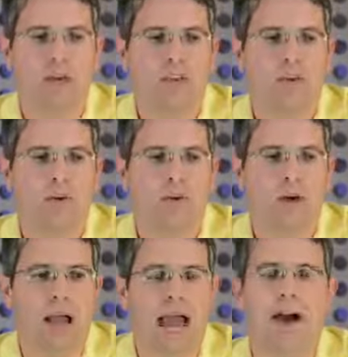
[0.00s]
So
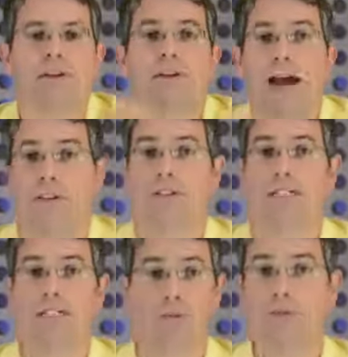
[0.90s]
how do you
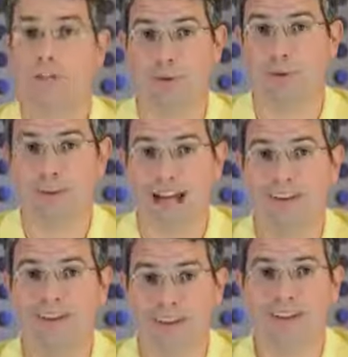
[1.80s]
actually use the tool? How
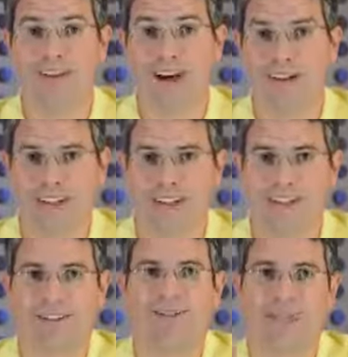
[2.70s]
do you disavow
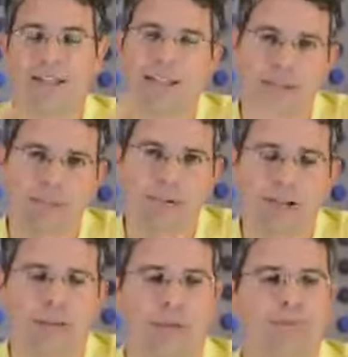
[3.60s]
links? It's actually pretty
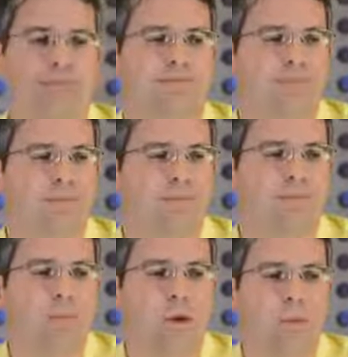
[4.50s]
simple.
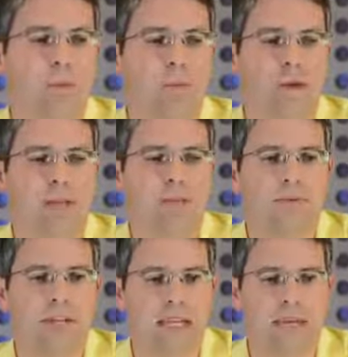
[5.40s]
We want to
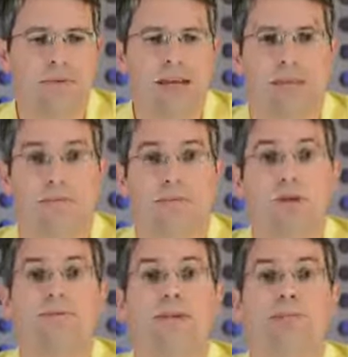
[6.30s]
reiterate that
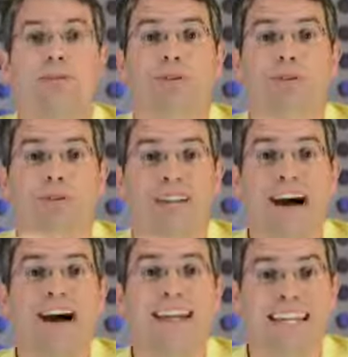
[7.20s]
most people do
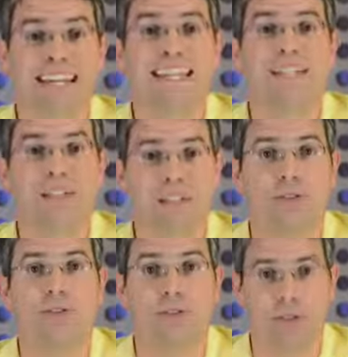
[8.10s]
not need to
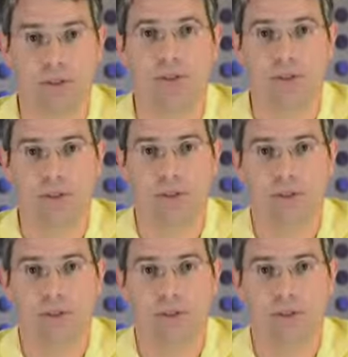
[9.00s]
use this tool.